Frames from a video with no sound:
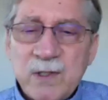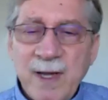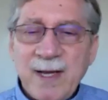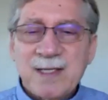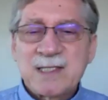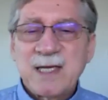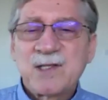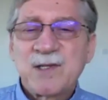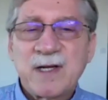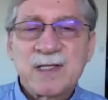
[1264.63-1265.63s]
had a
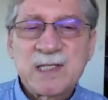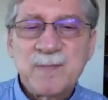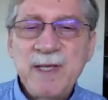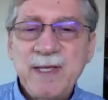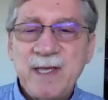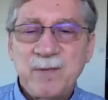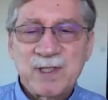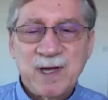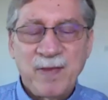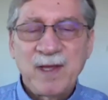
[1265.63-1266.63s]
section on speaking, which I
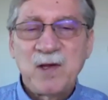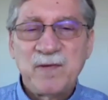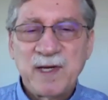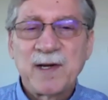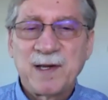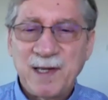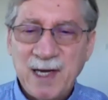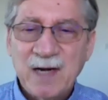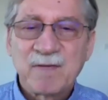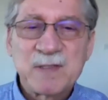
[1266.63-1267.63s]
think you've done a lot
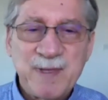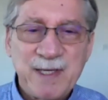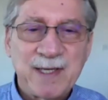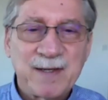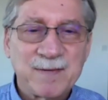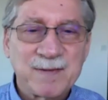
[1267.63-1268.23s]
of speaking.